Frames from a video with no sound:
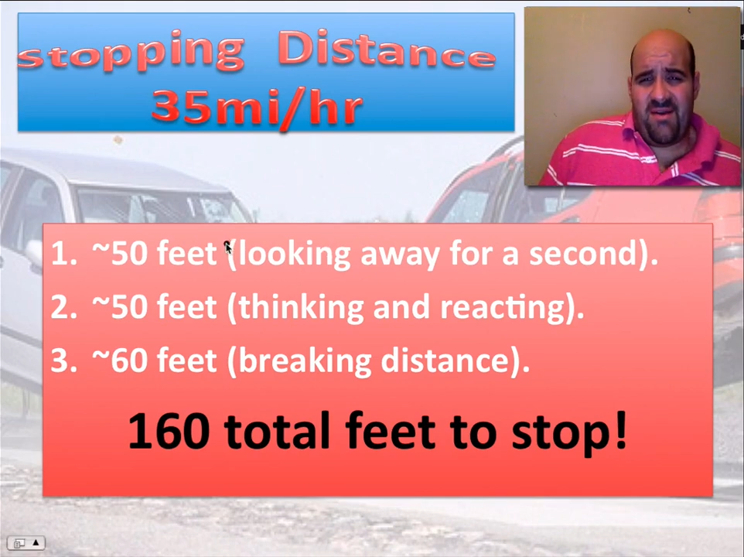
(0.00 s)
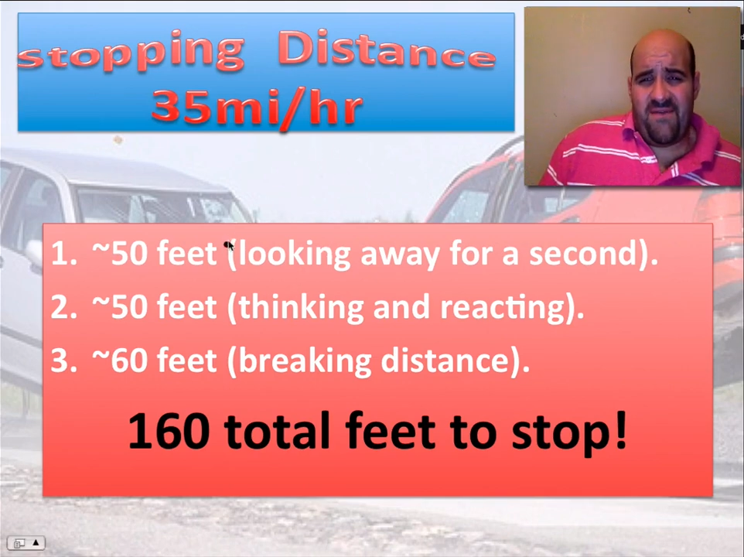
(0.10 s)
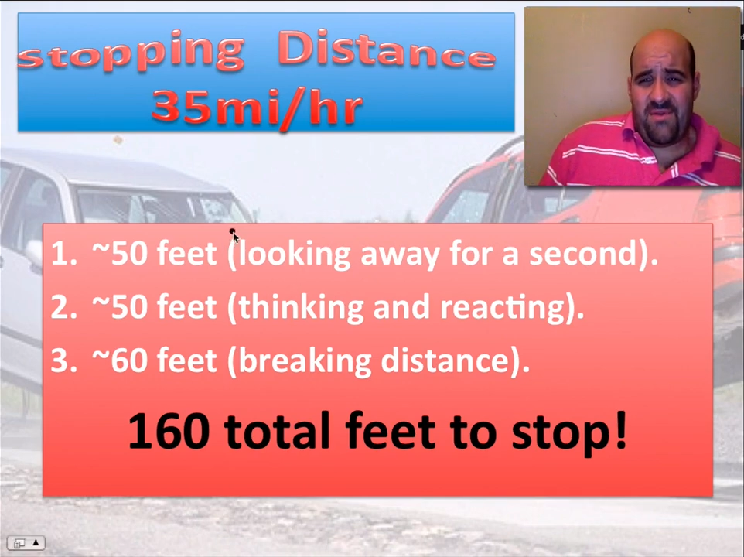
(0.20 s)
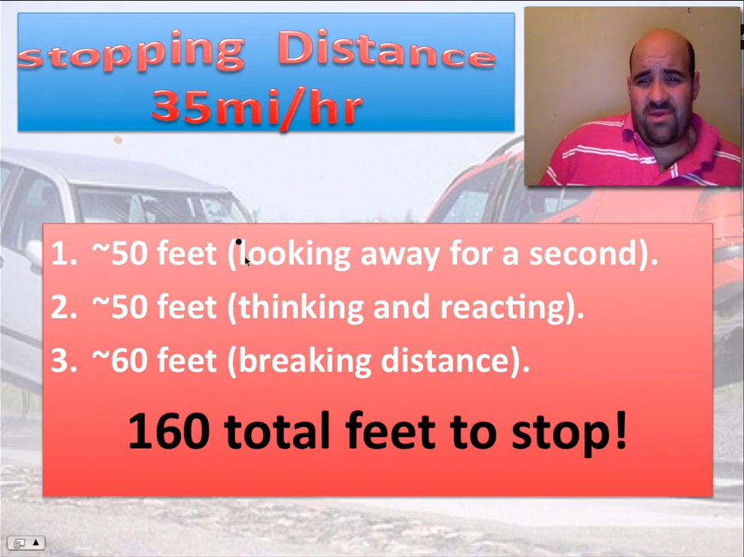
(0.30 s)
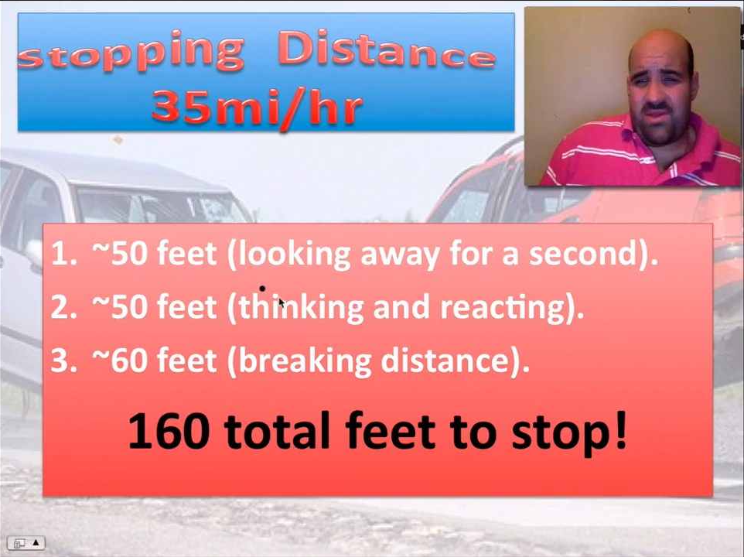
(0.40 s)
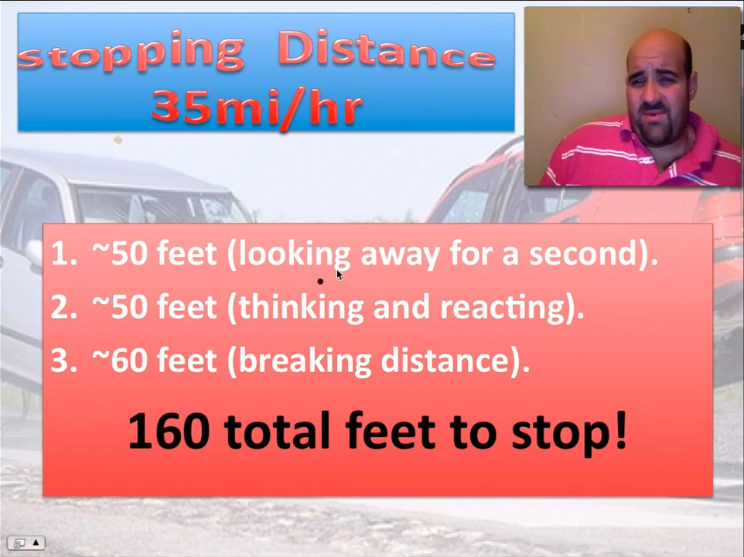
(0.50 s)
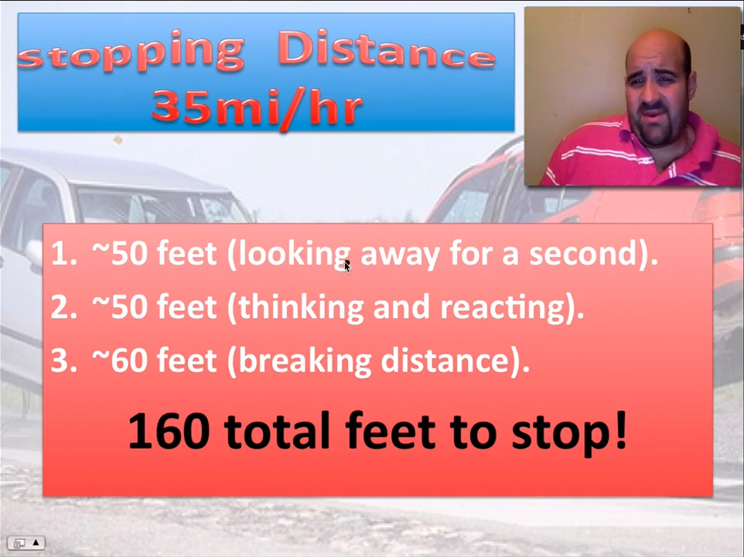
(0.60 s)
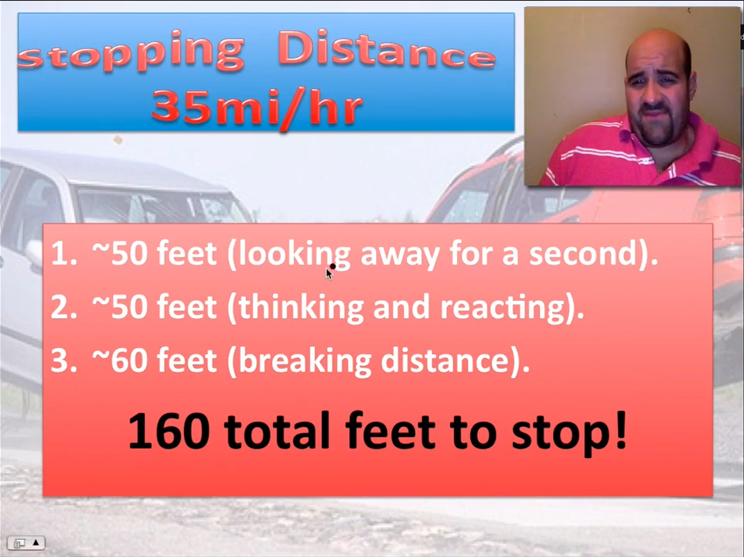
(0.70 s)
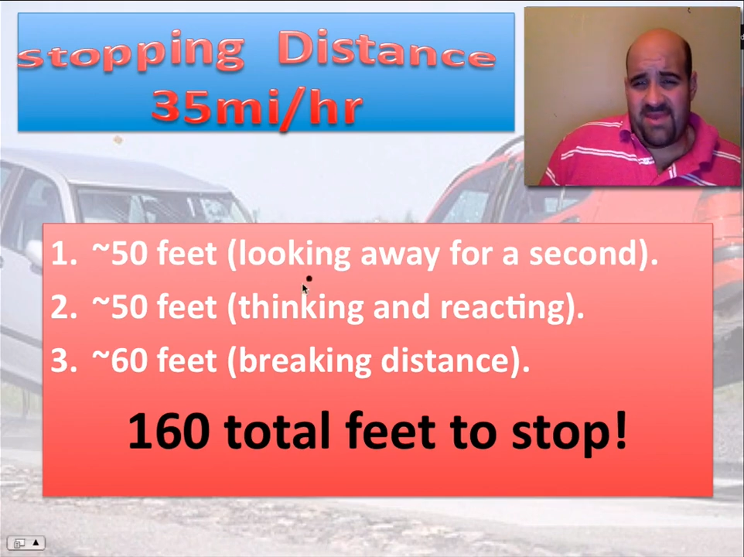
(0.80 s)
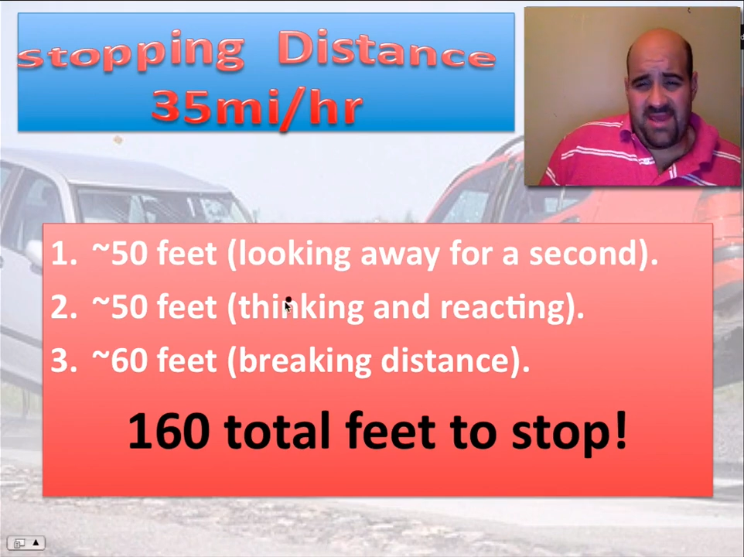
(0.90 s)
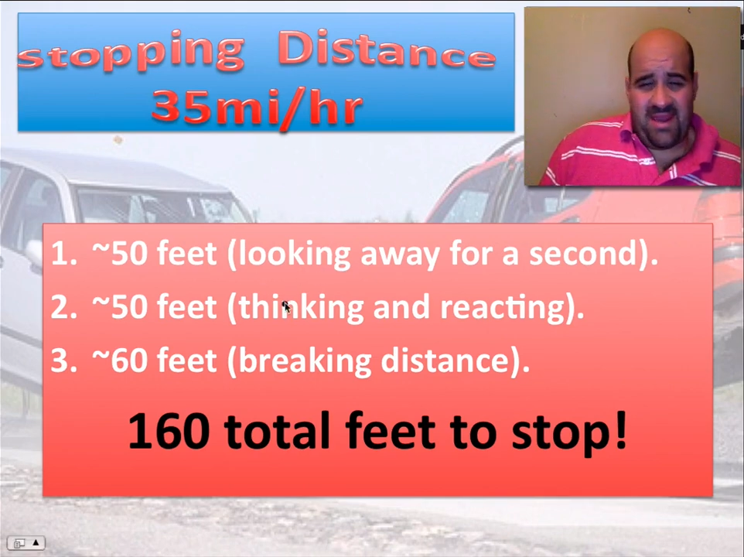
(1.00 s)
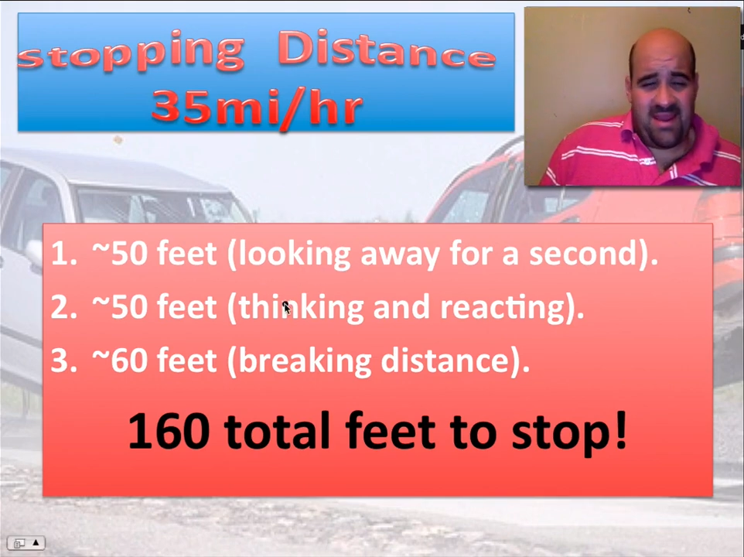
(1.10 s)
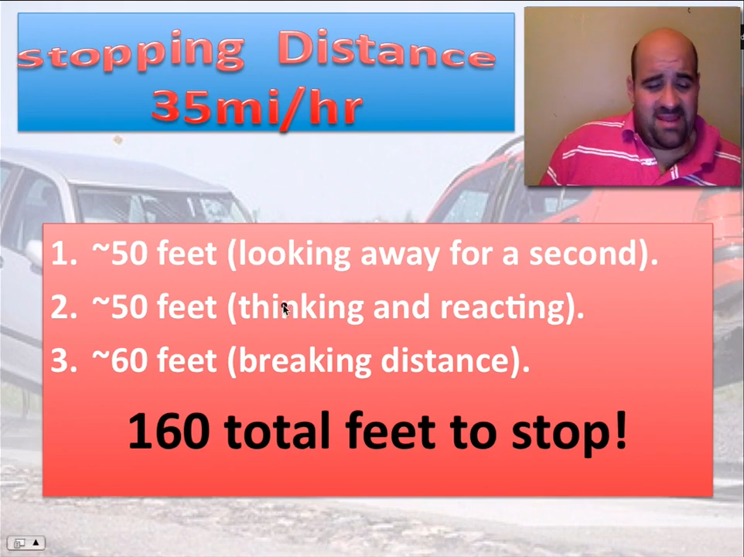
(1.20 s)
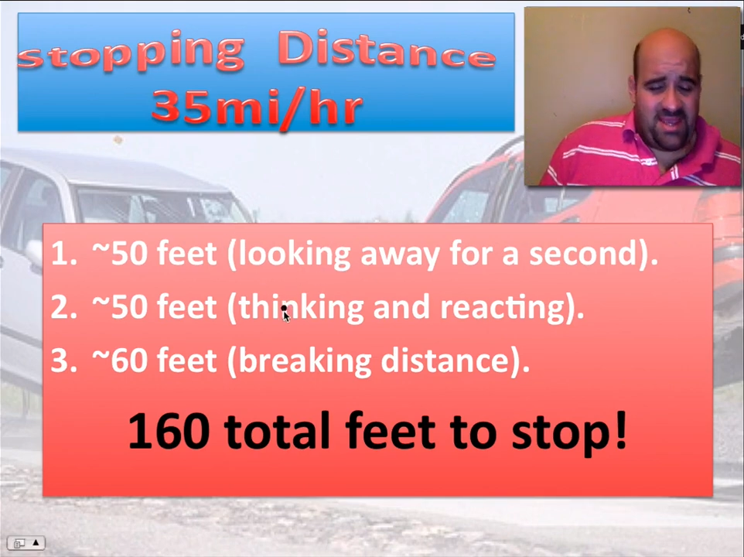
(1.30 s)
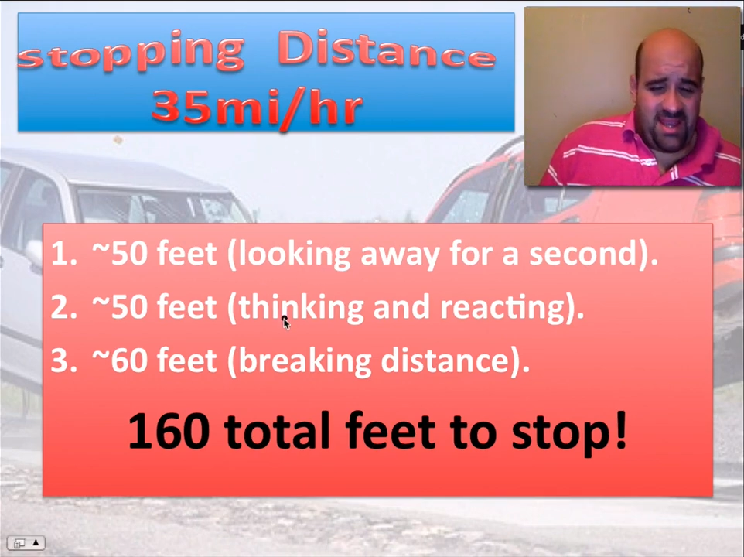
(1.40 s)
if you looked away for a
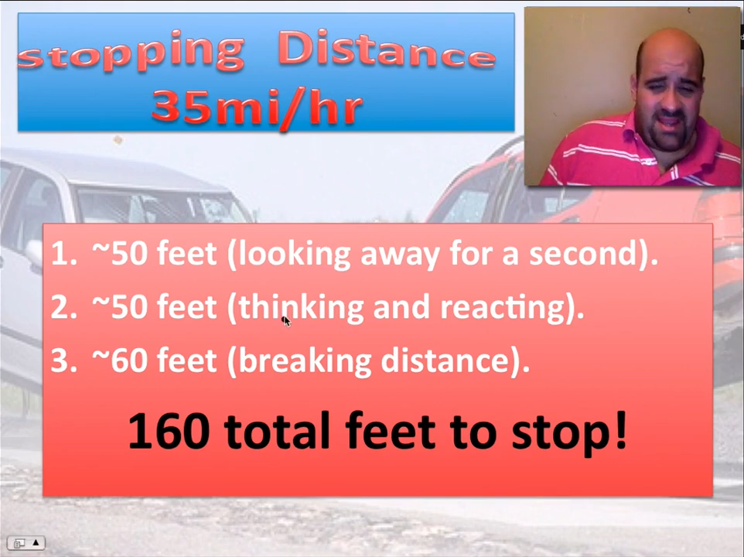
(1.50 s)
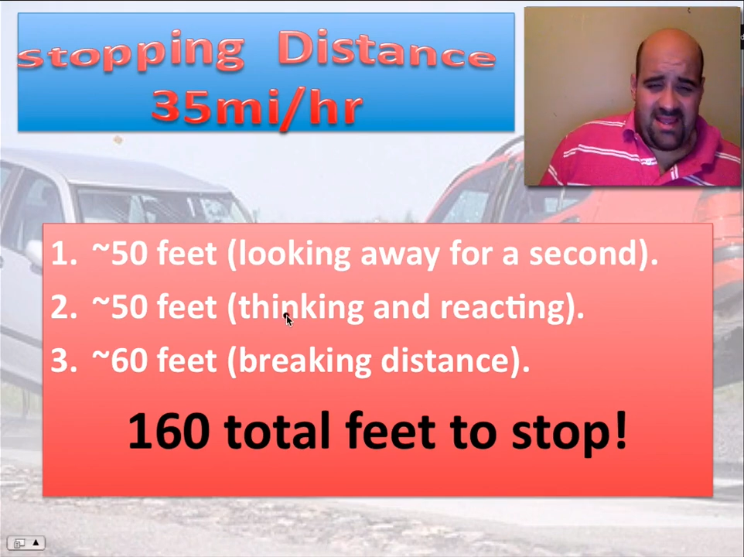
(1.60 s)
second to check a